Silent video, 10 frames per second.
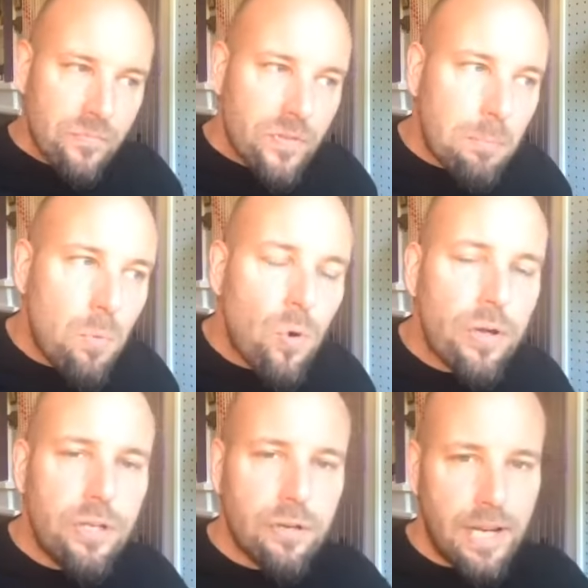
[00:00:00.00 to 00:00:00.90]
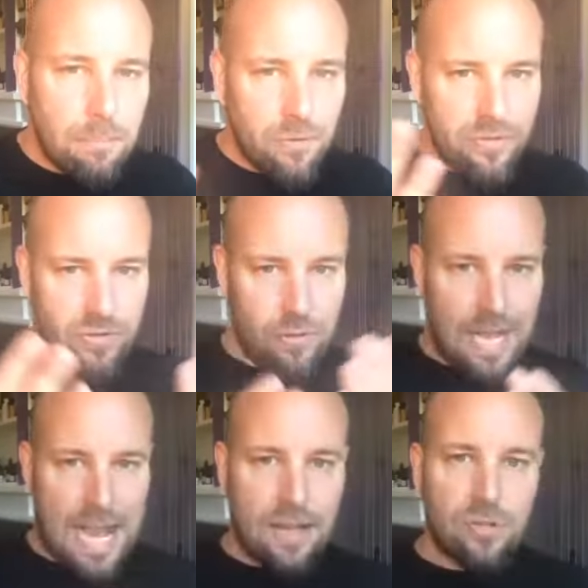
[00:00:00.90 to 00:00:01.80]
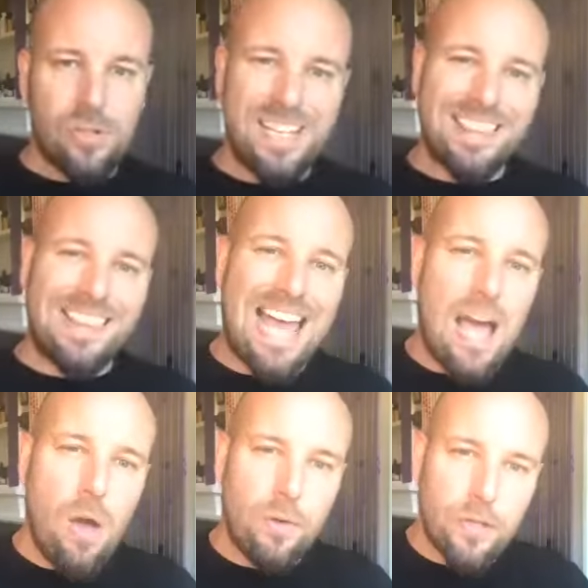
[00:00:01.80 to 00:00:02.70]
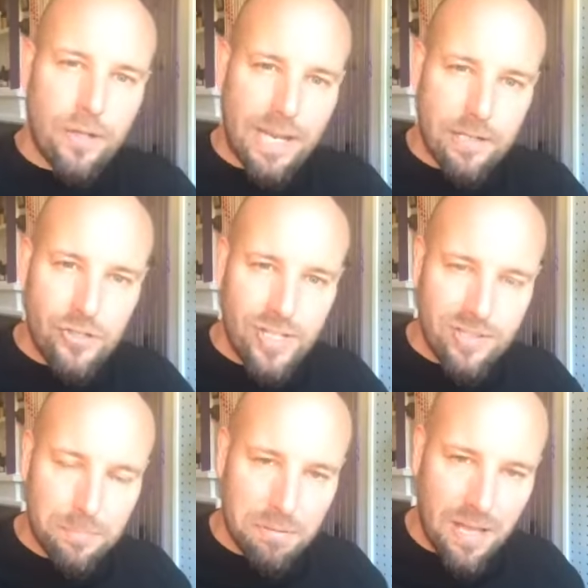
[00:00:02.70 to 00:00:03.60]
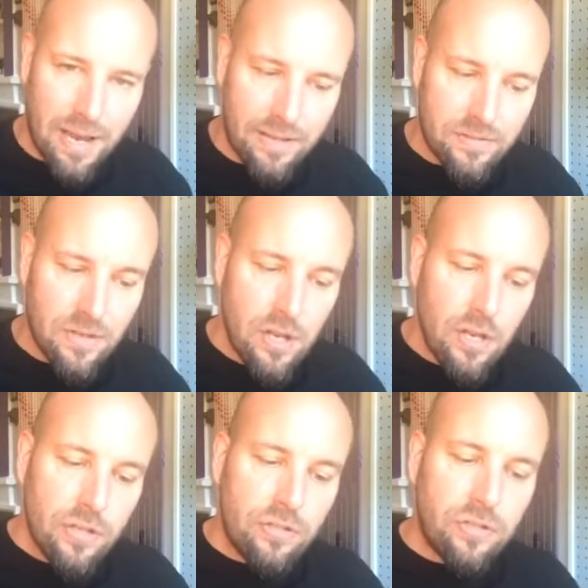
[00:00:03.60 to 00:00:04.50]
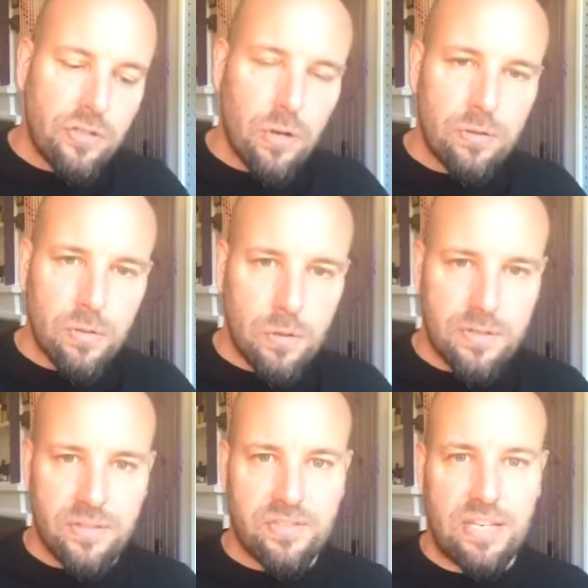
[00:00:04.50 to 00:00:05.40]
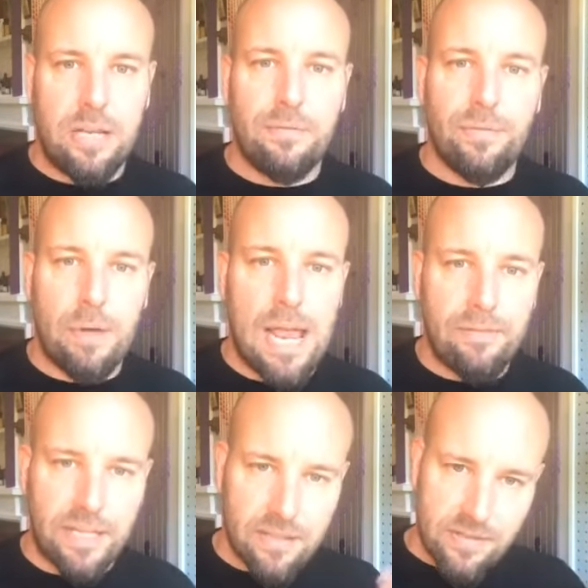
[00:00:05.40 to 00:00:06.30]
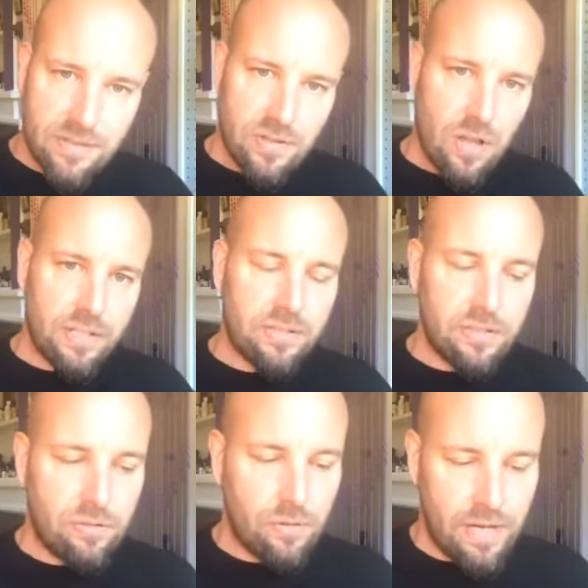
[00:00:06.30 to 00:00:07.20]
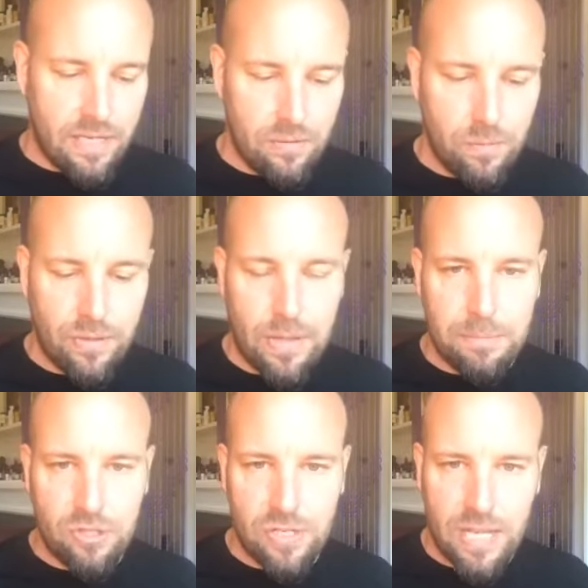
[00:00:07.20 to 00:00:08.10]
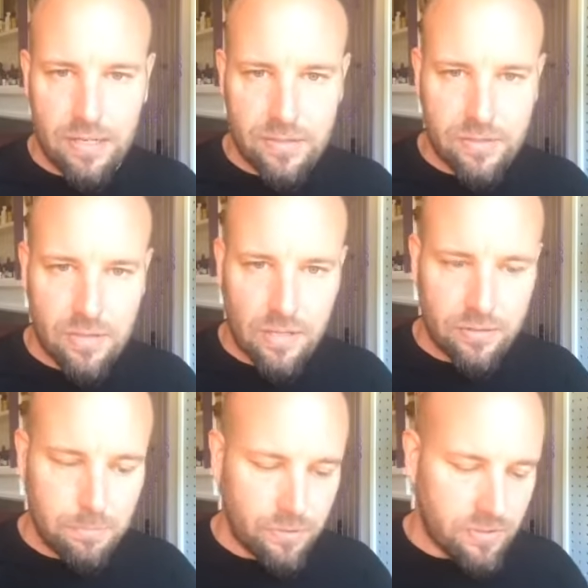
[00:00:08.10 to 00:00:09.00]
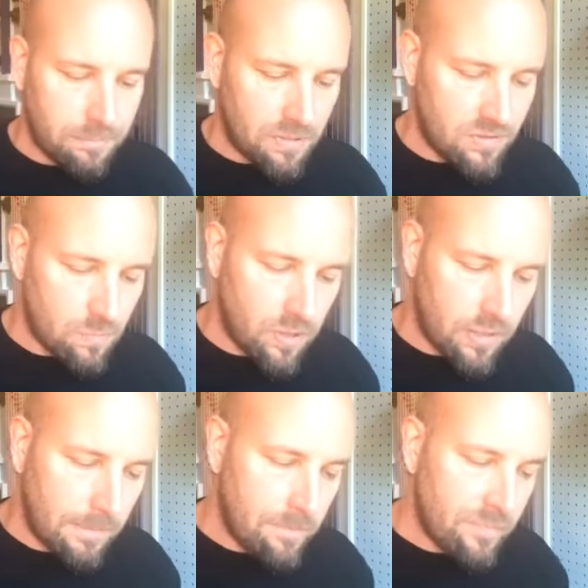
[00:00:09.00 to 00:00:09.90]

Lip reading: the more you're able to actually allow your energy supplies to go towards a state of thriving. This is all integrated with epigenetics and Dr. Bruce Lipton's work.